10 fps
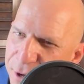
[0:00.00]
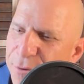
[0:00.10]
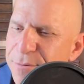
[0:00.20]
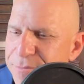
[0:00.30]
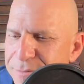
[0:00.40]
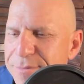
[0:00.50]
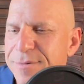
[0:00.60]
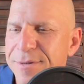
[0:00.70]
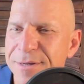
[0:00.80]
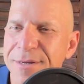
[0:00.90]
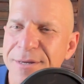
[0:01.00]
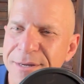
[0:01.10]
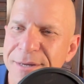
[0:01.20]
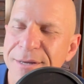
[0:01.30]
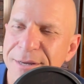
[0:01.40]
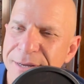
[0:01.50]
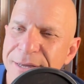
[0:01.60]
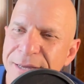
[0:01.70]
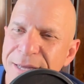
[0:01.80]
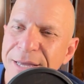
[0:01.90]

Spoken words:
It goes back to that precision they're all about.